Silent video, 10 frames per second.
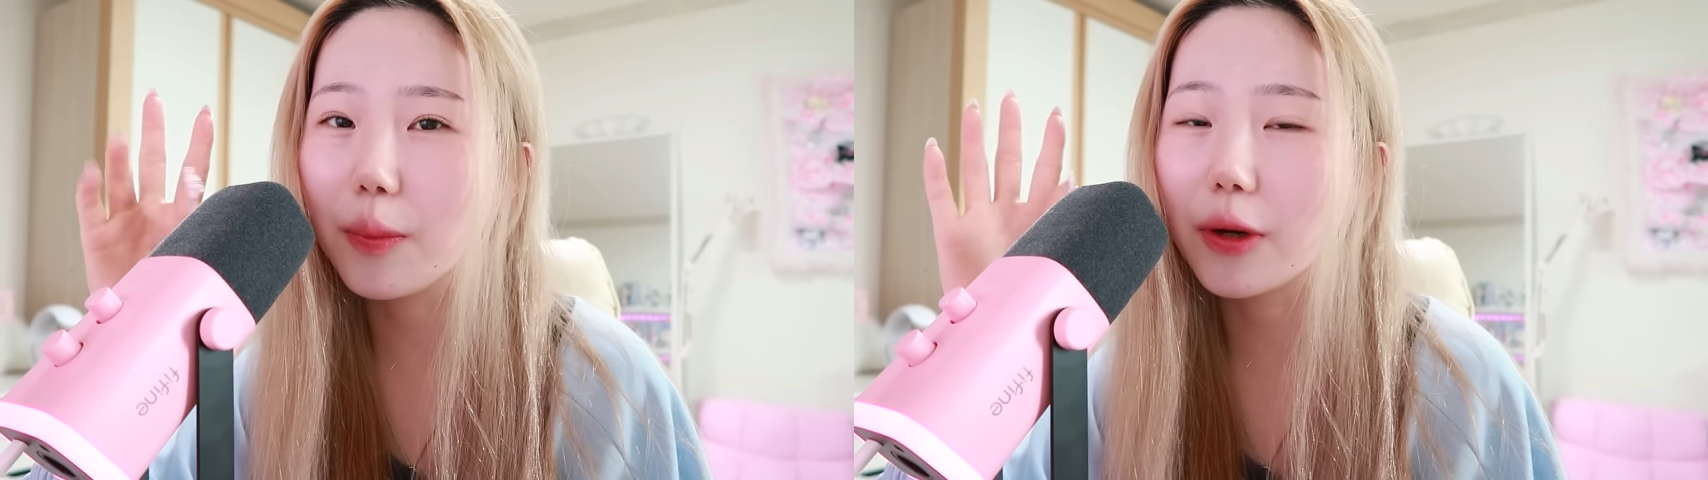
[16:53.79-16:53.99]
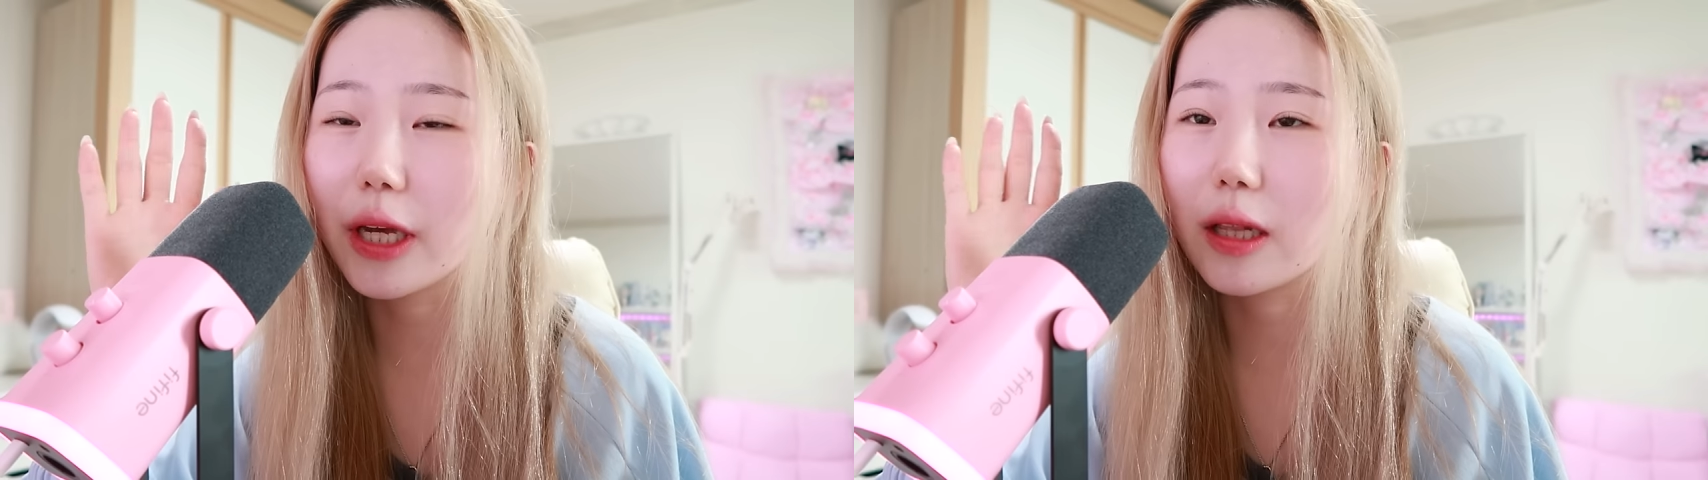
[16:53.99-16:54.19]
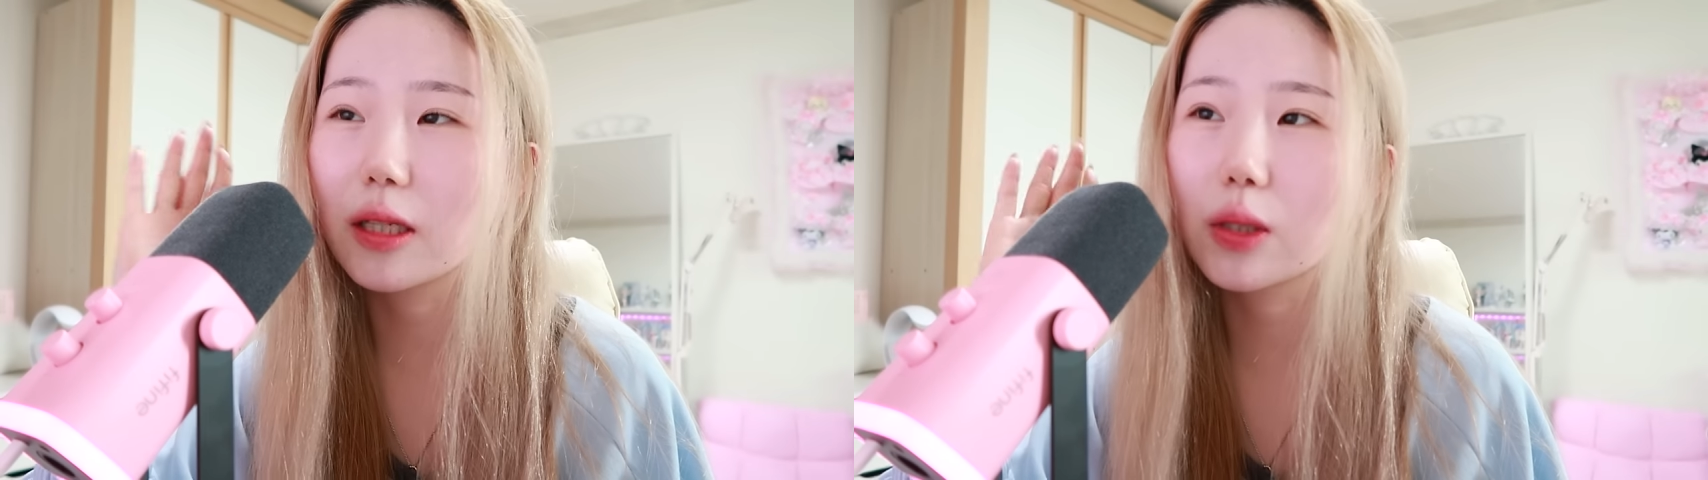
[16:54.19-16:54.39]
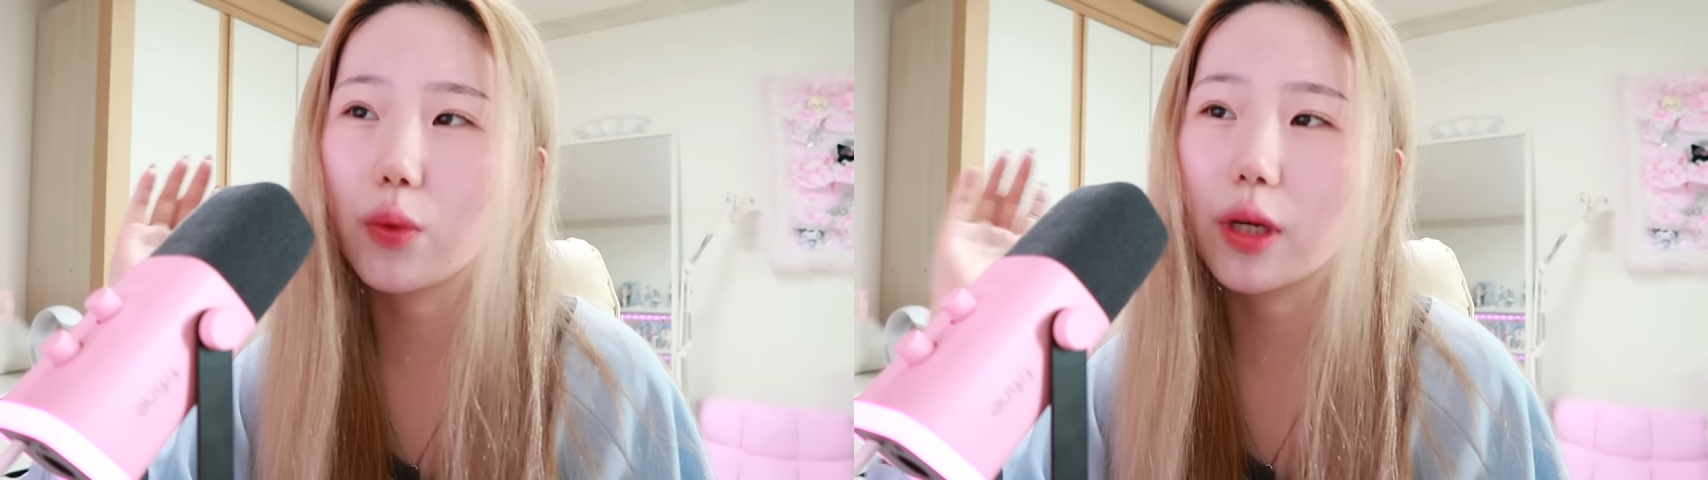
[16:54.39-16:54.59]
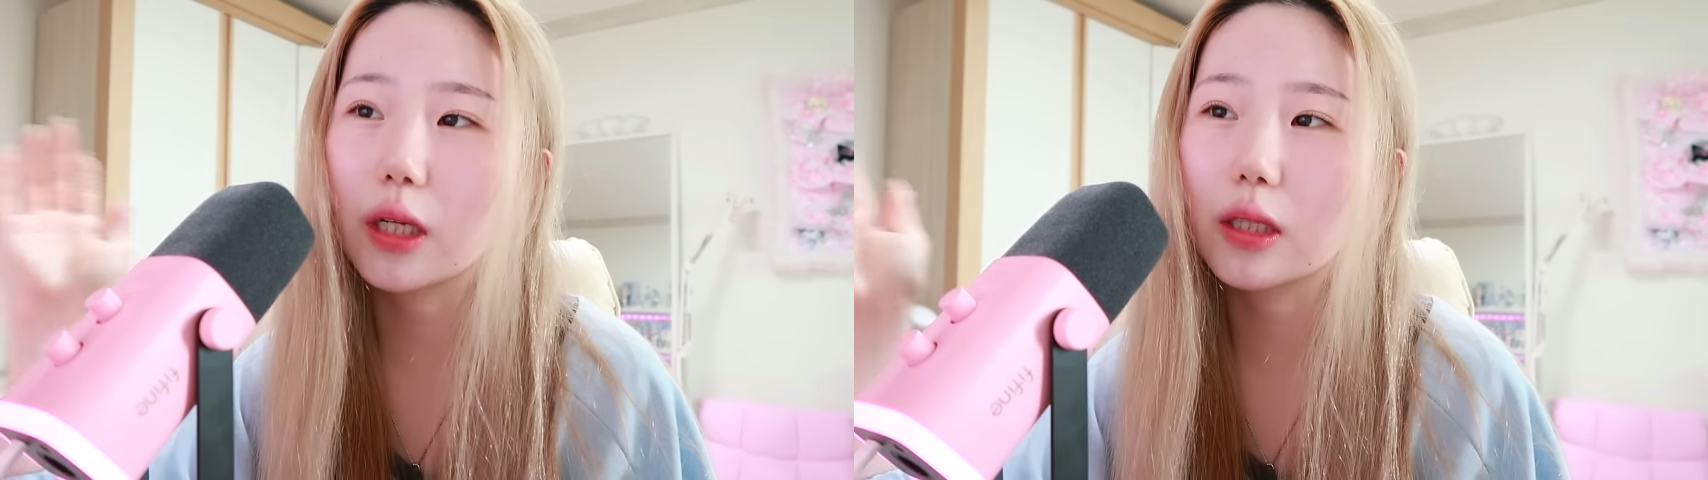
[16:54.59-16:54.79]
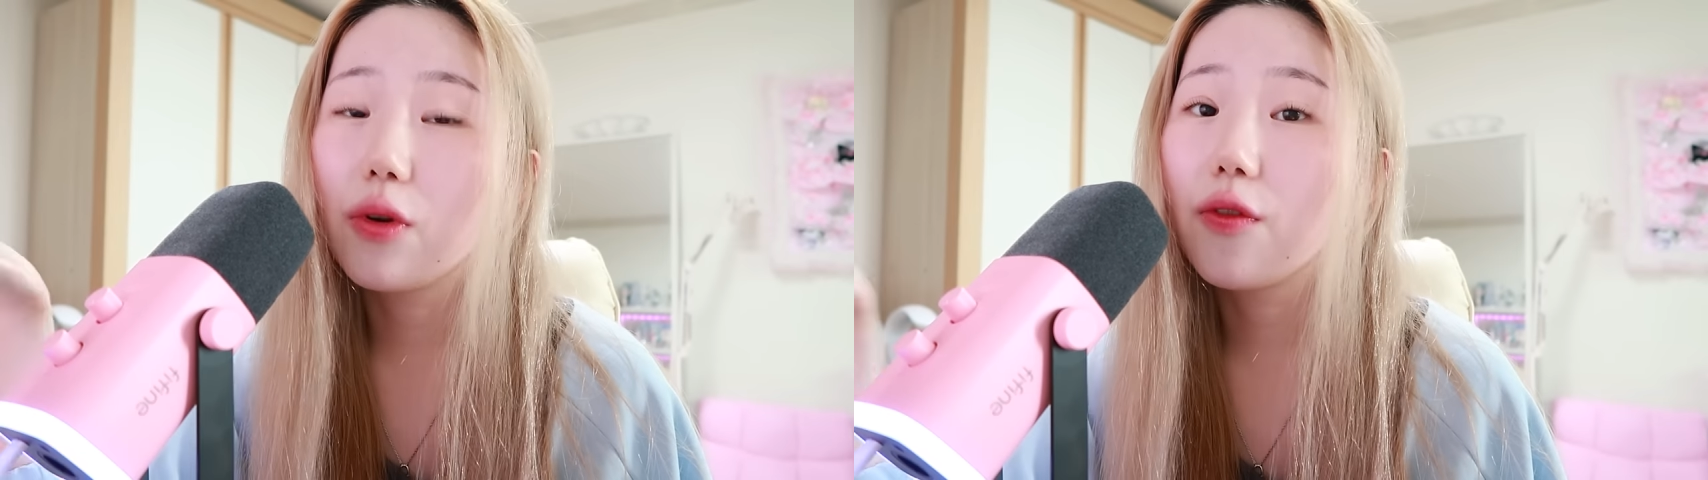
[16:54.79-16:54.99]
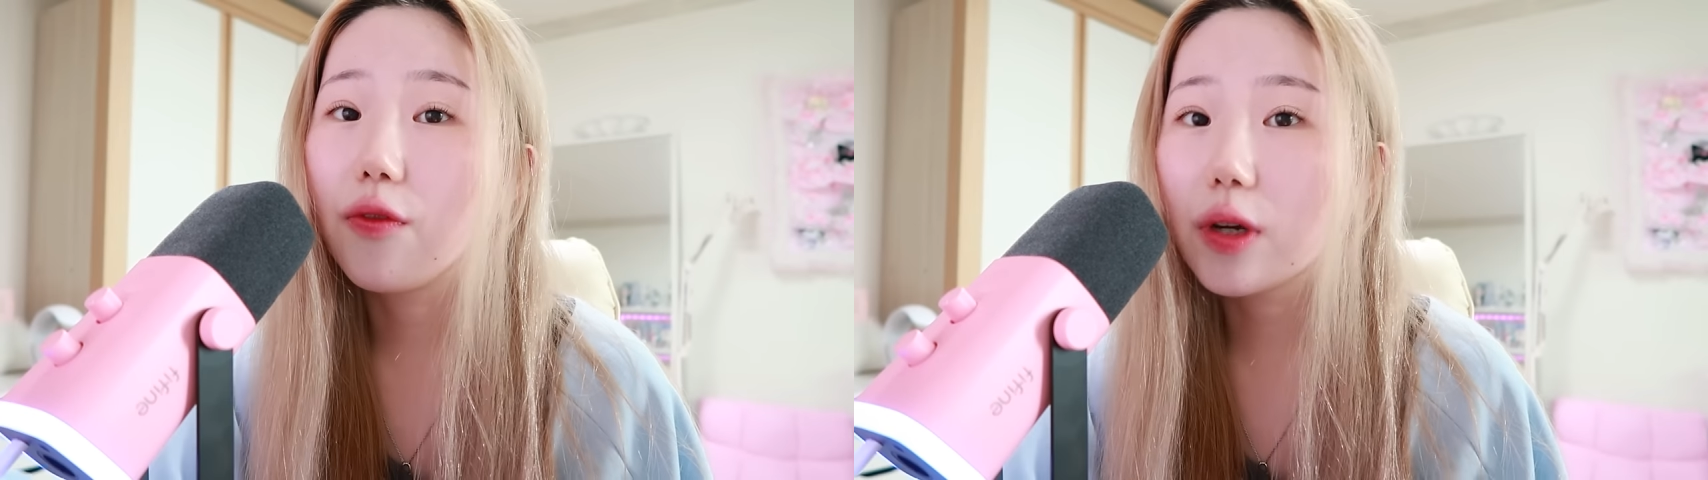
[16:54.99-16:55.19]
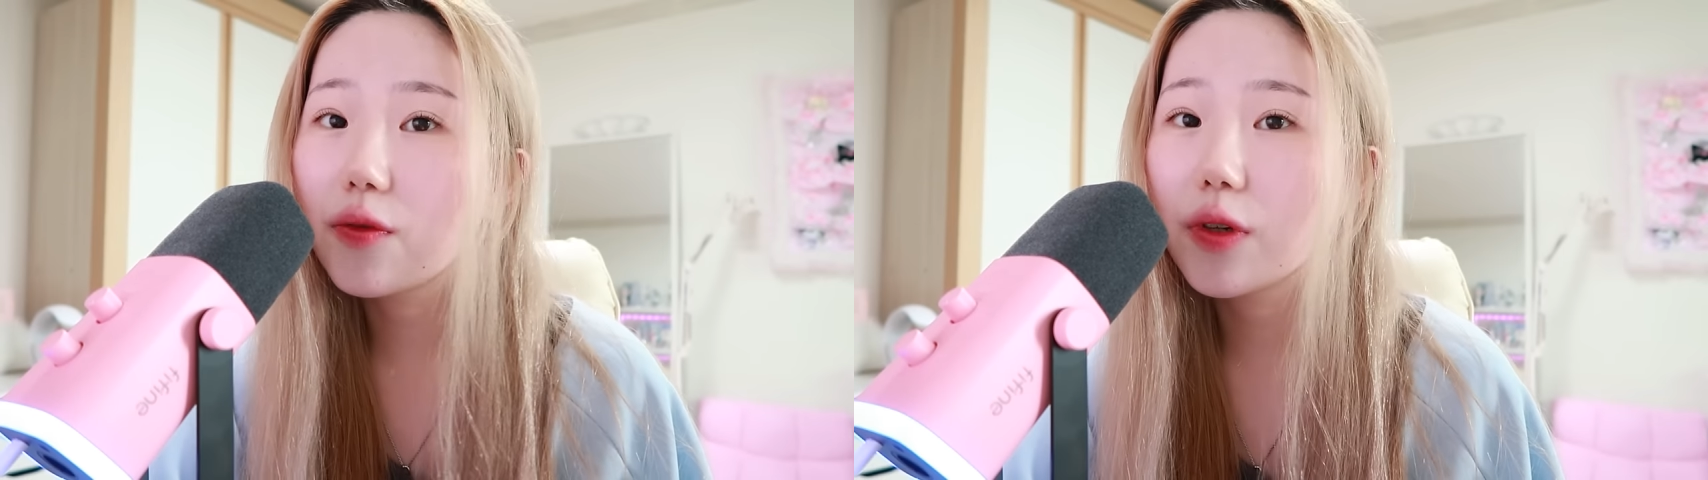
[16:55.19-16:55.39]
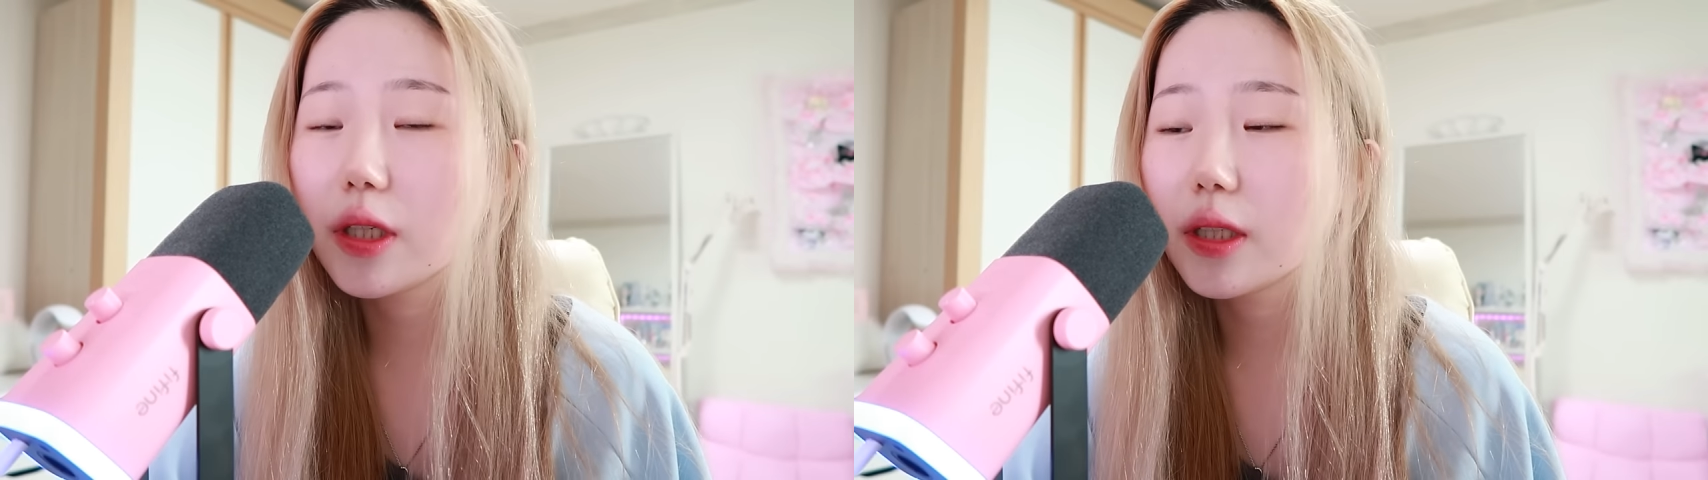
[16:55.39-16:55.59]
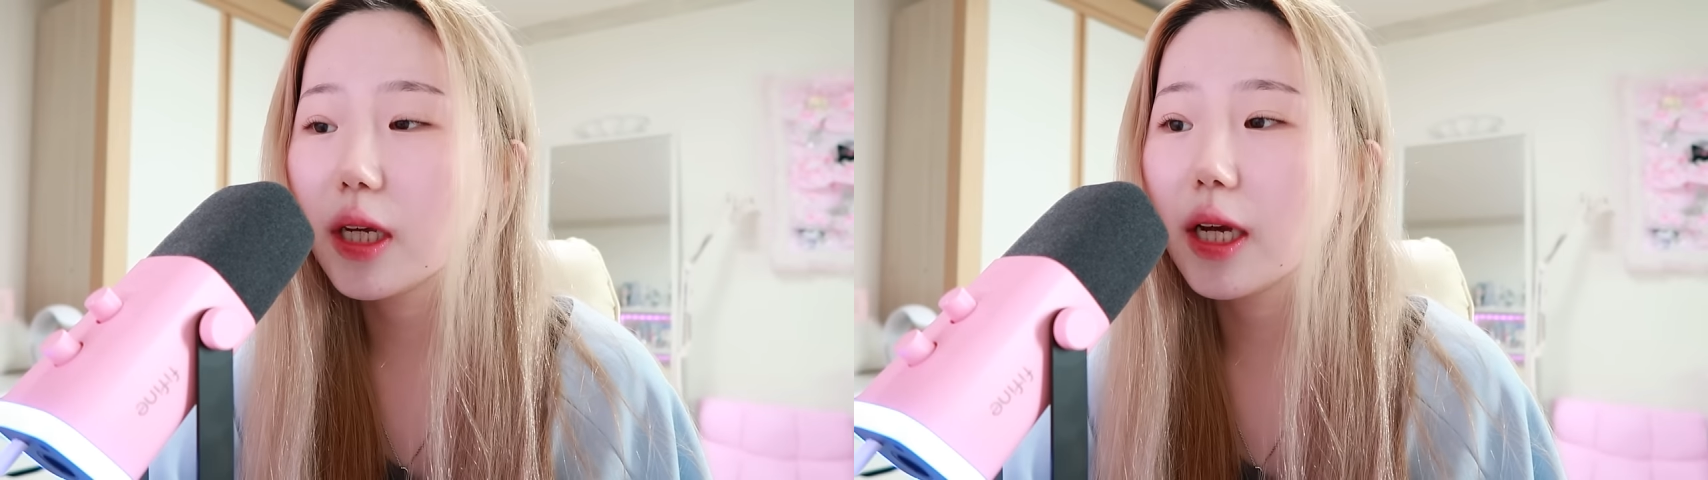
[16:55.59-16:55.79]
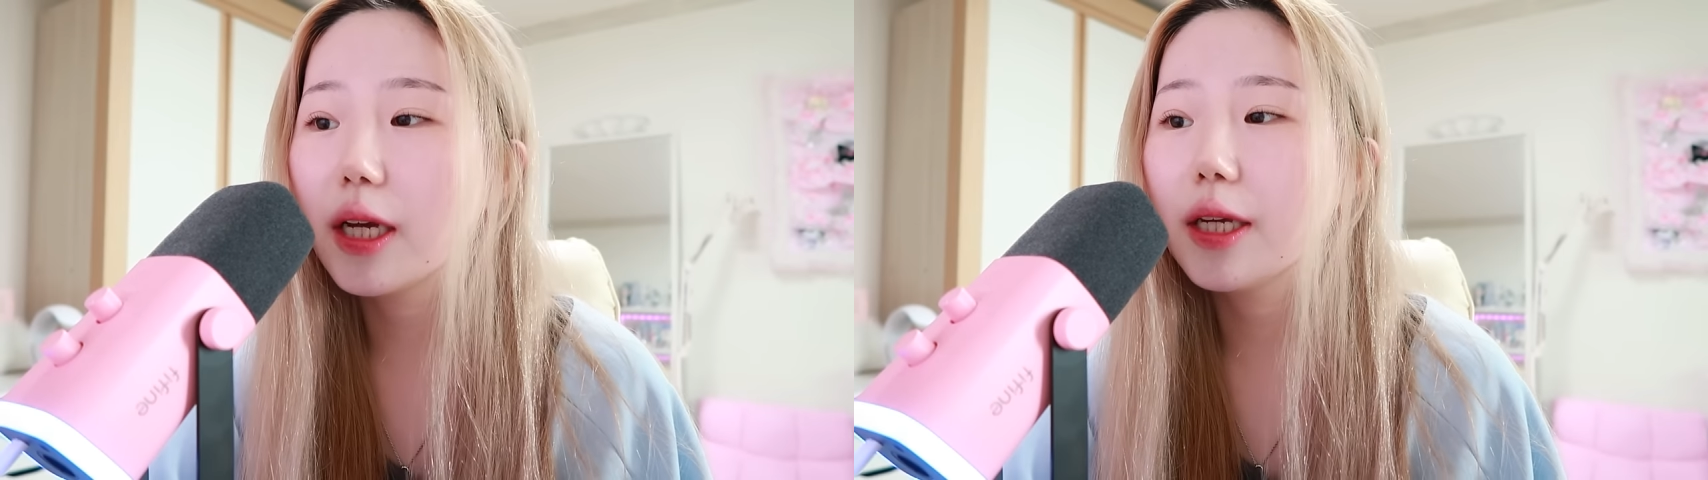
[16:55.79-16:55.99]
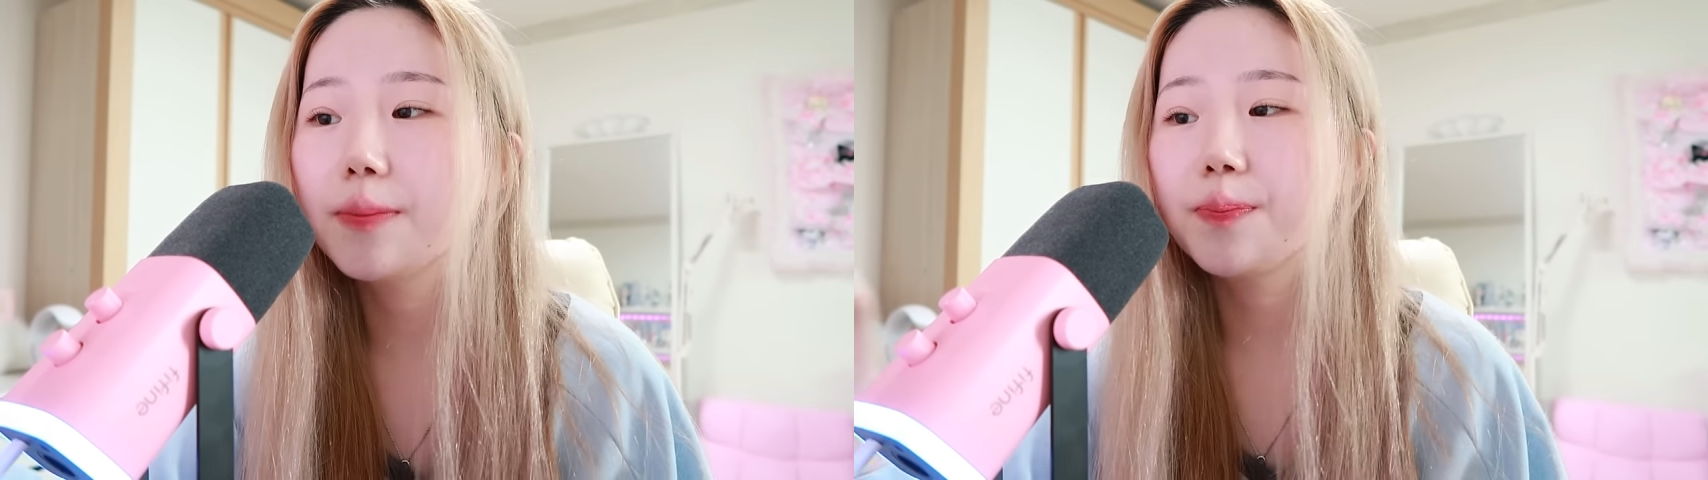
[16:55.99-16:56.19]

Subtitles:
but at least we got refund for the day.